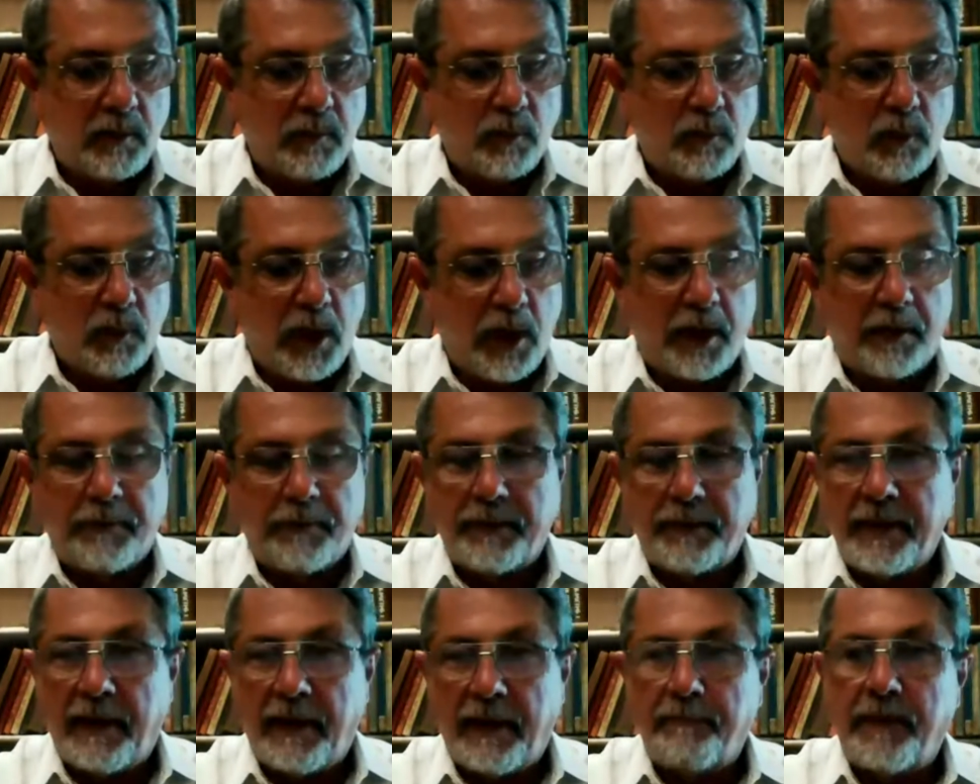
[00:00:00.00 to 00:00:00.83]
Well,
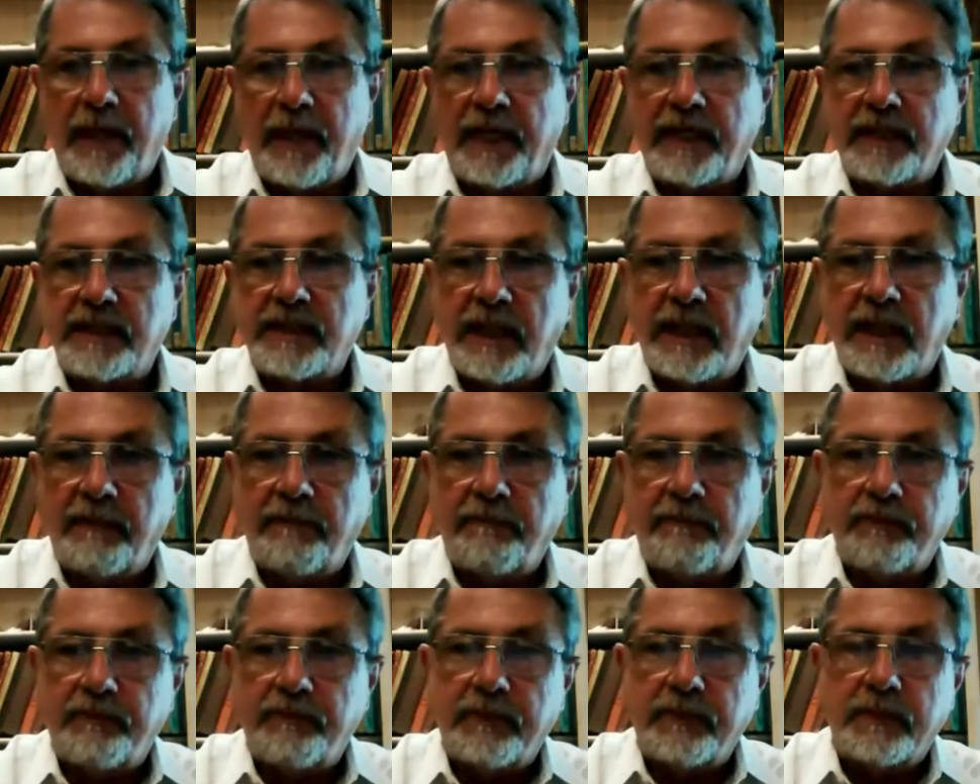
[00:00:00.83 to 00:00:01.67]
that may
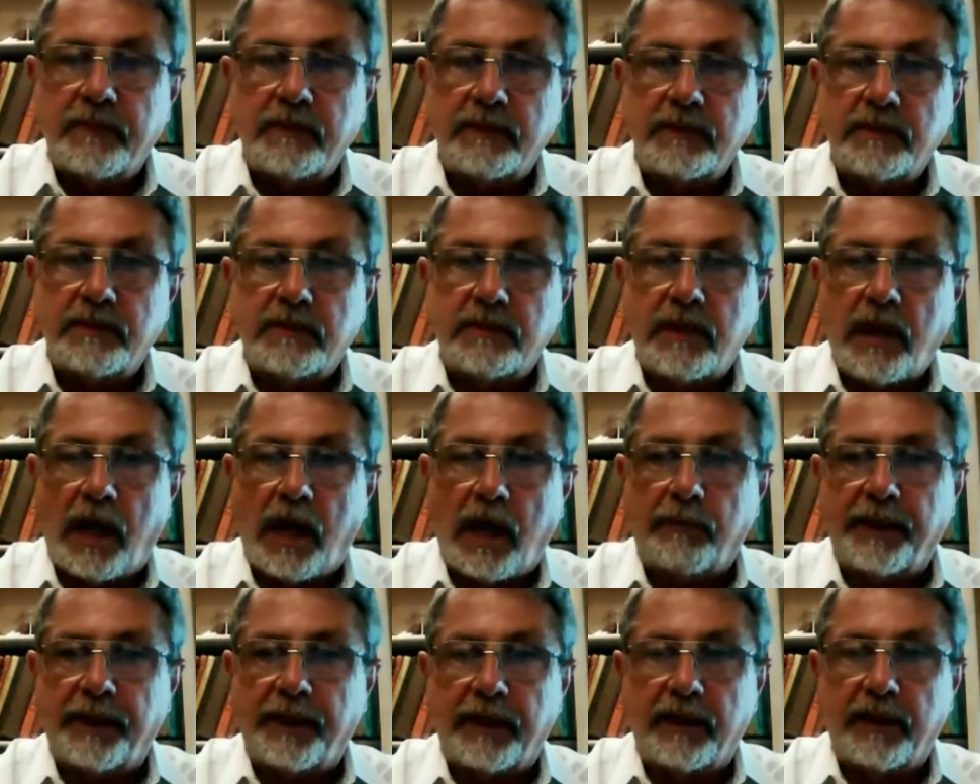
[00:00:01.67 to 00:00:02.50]
seem
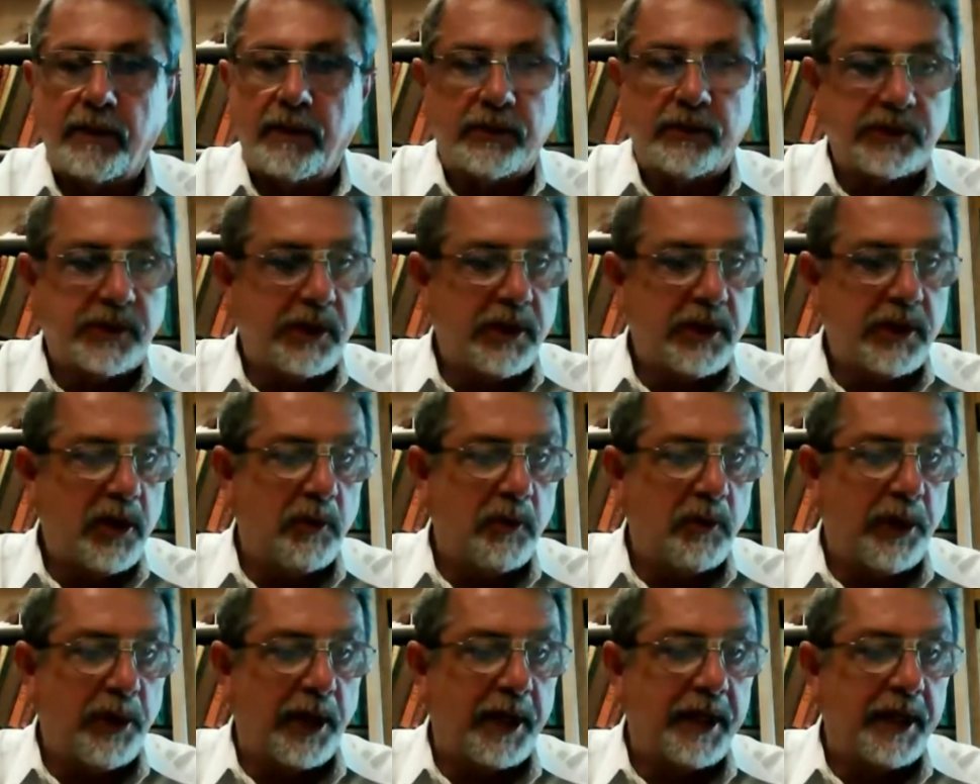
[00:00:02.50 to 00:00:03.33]
gobbledygook to
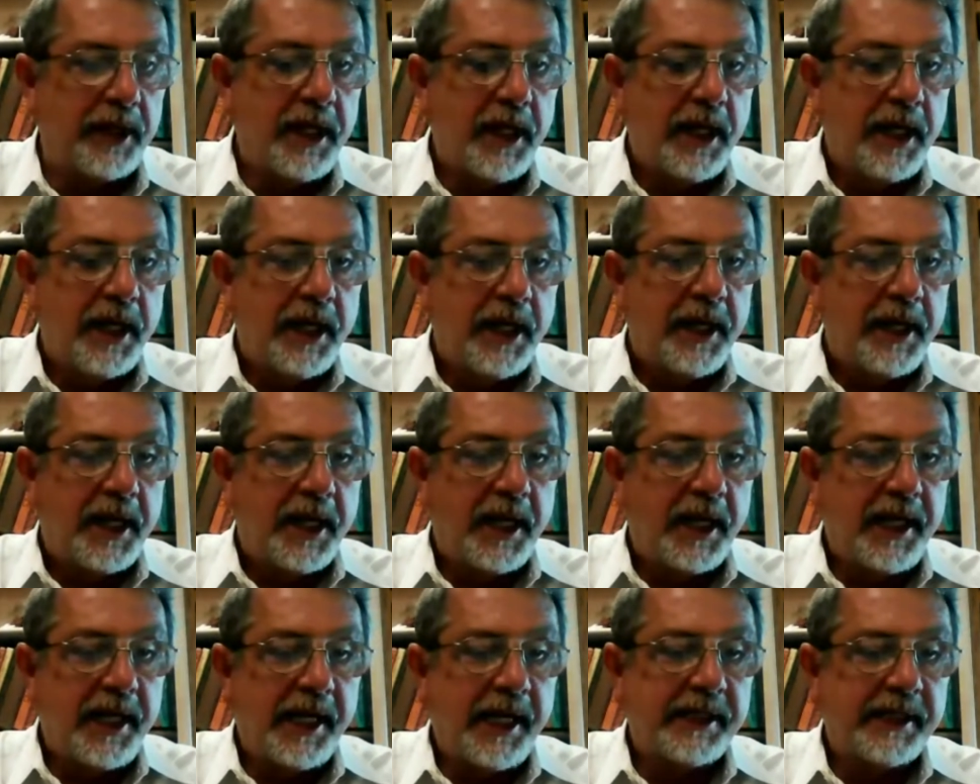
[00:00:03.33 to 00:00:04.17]
you, but
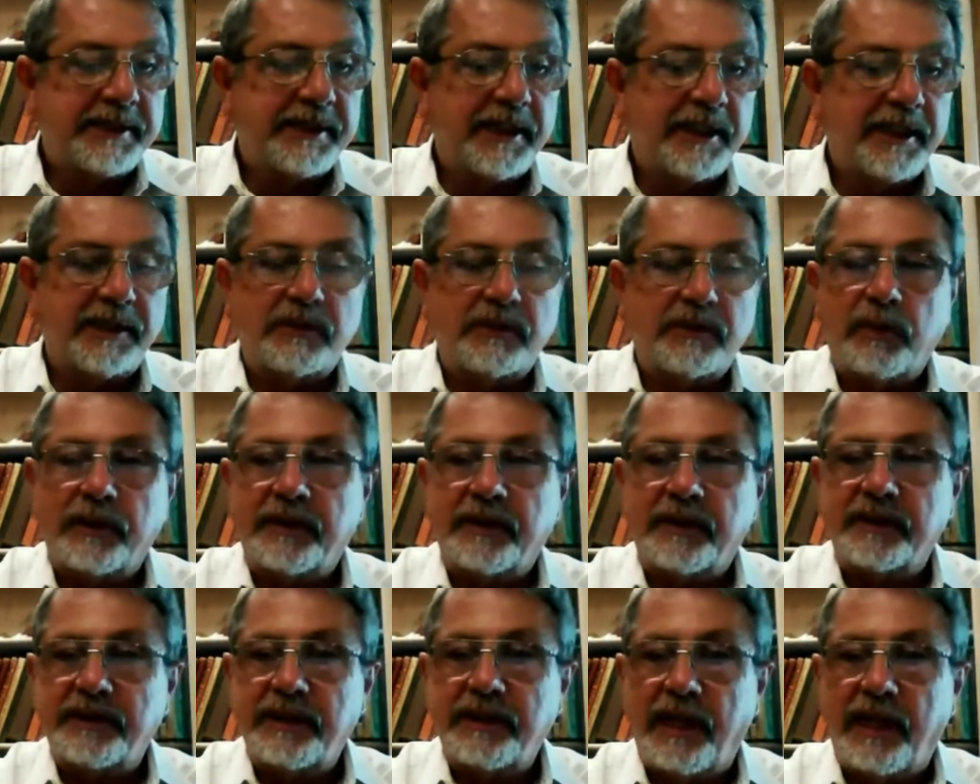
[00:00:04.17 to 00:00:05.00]
in essence what
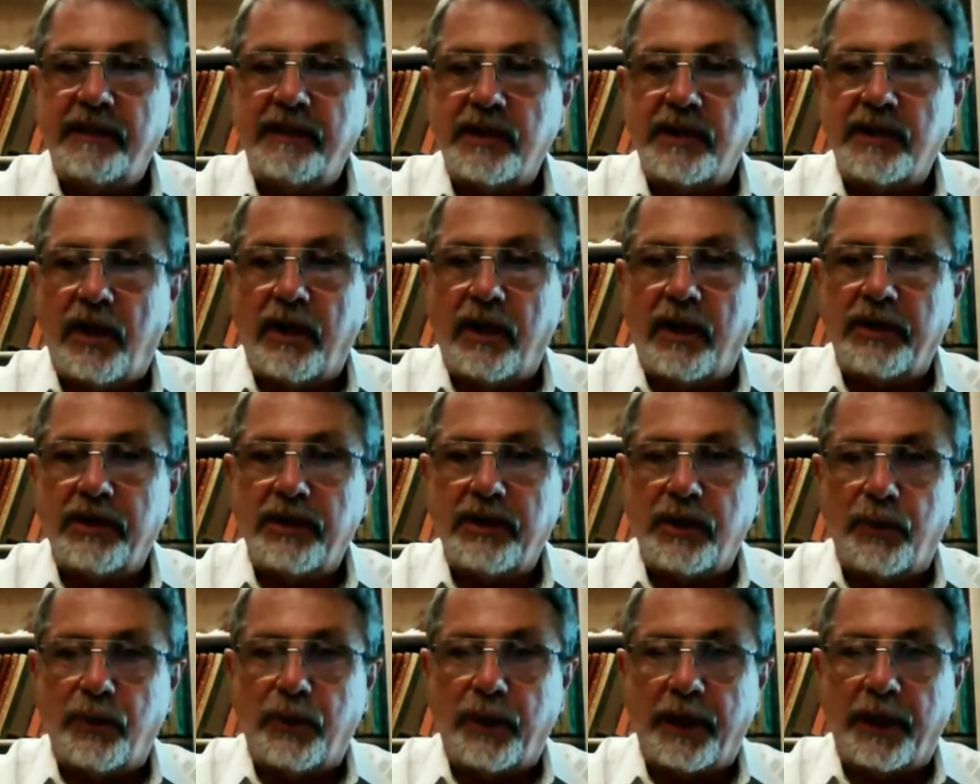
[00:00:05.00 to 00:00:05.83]
the state is
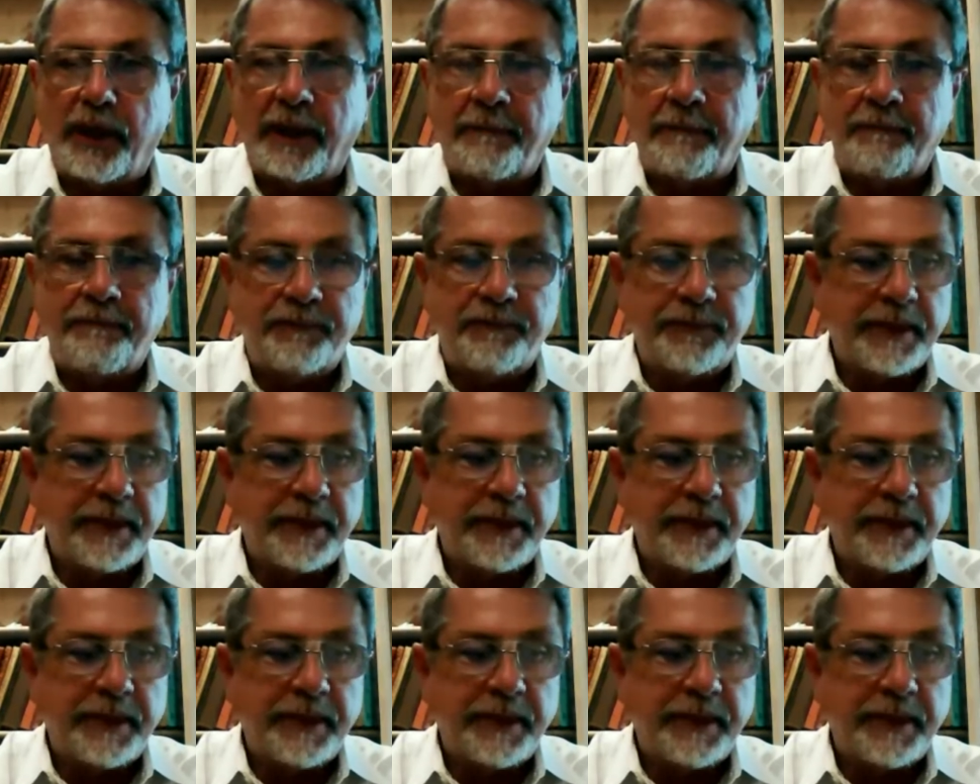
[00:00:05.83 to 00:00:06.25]
arguing